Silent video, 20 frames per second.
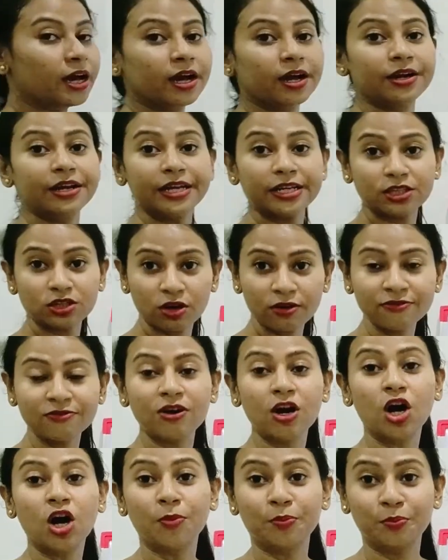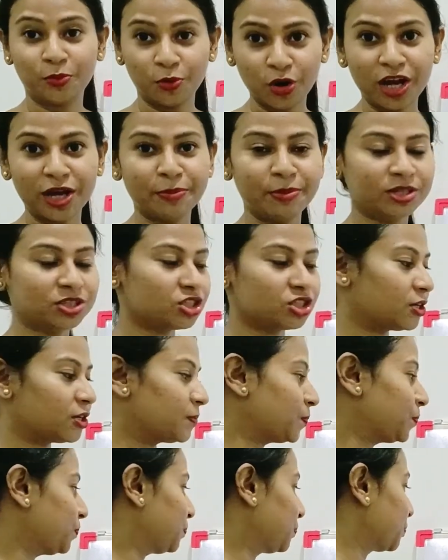Writ of prohibition.
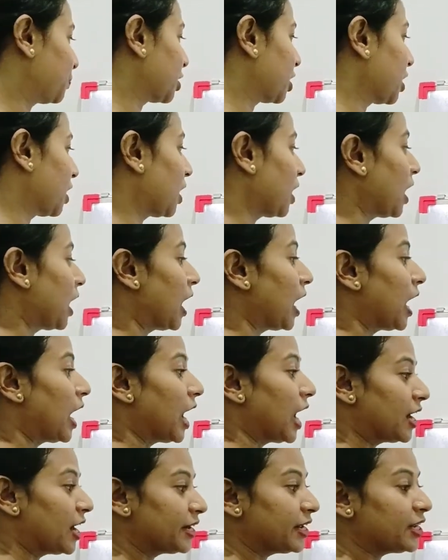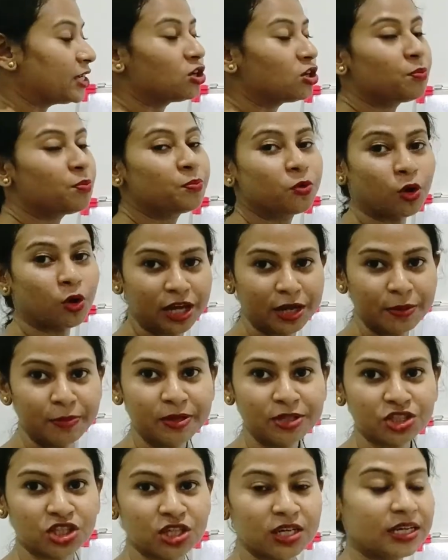A writ of
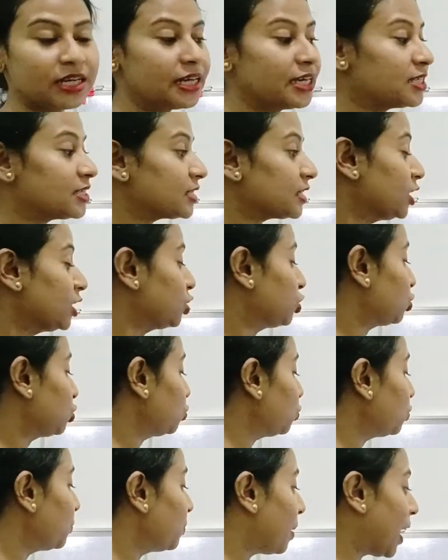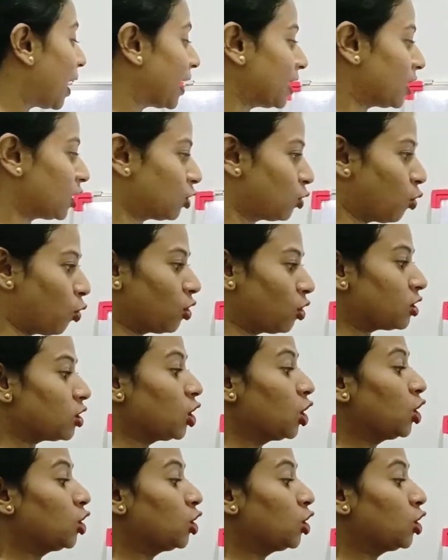prohibition is issued by a court